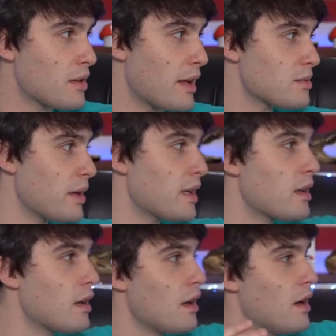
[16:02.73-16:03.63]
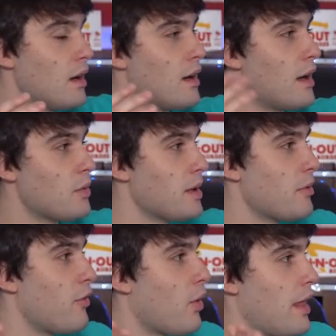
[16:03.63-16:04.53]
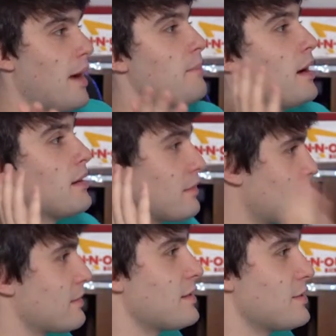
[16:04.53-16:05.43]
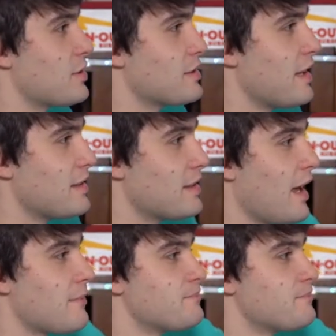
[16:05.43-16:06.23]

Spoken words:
last week and the week before that. But it's a good day today.